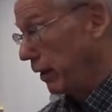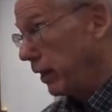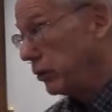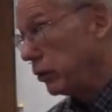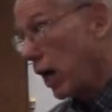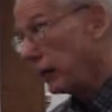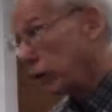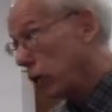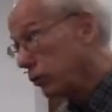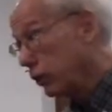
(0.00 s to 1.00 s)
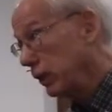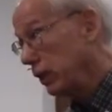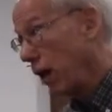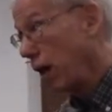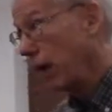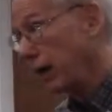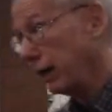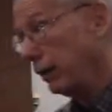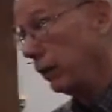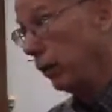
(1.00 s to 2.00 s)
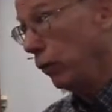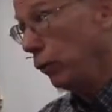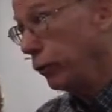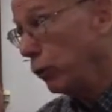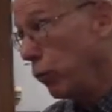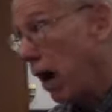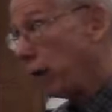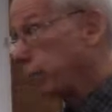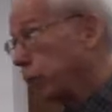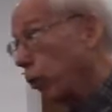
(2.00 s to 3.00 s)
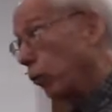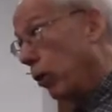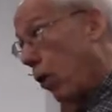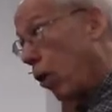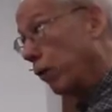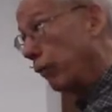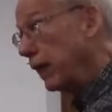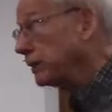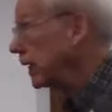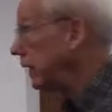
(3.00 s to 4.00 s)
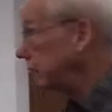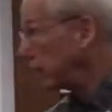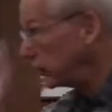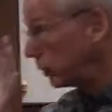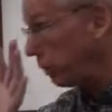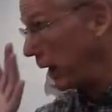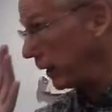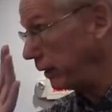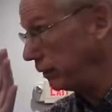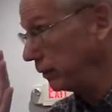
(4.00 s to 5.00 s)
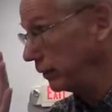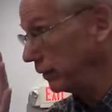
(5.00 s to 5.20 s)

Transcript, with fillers: his not cursing God throughout prolonged, it's anticipated,